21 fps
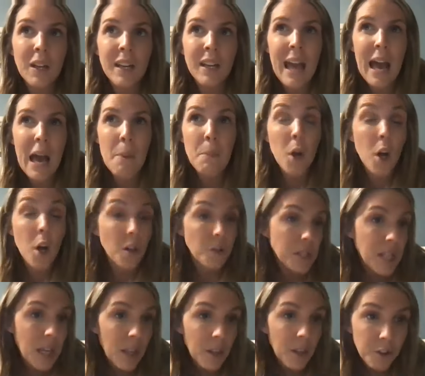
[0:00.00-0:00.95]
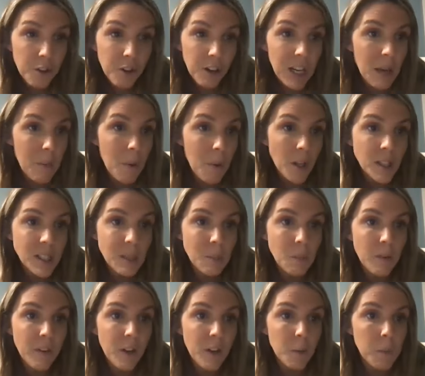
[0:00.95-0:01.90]
an app called Telegram on
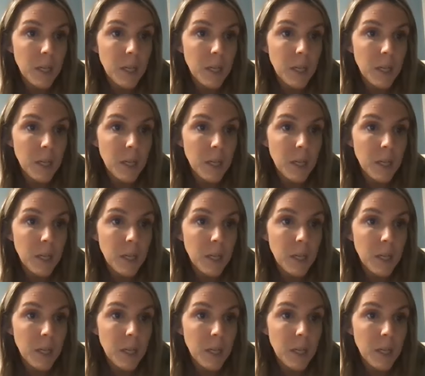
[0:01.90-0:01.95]
some of our